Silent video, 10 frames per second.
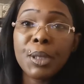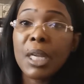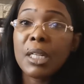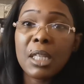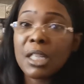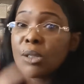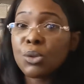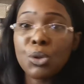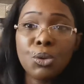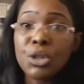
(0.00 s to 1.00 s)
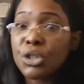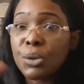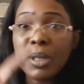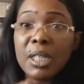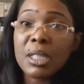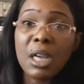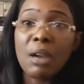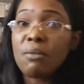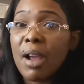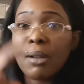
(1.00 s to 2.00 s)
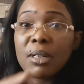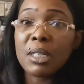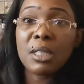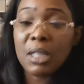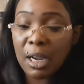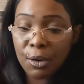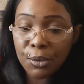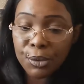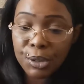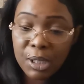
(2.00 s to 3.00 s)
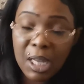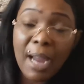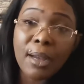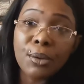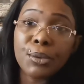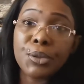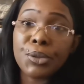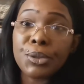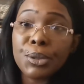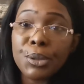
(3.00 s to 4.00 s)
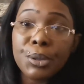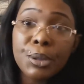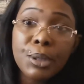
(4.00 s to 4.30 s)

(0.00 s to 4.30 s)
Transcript: then that's all you're doing is going round in circles, cycles.